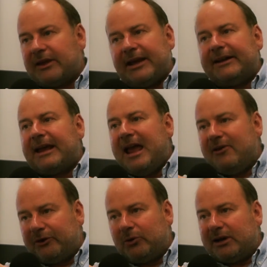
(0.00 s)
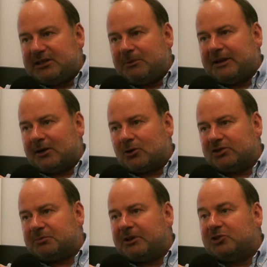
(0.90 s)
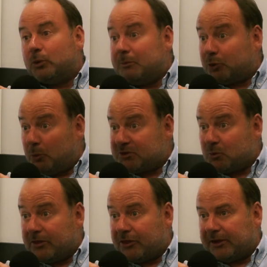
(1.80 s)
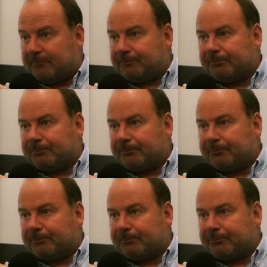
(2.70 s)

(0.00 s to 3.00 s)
They had every right to be that cross because we'd promised one thing.